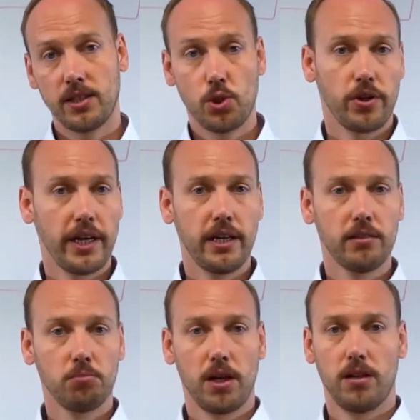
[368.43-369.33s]
This
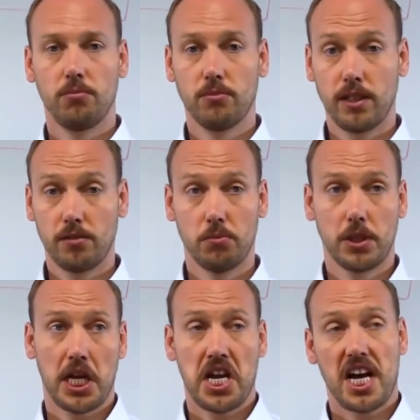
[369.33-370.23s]
training
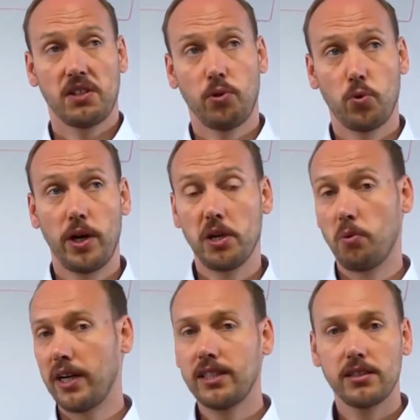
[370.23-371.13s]
can last for quite a while.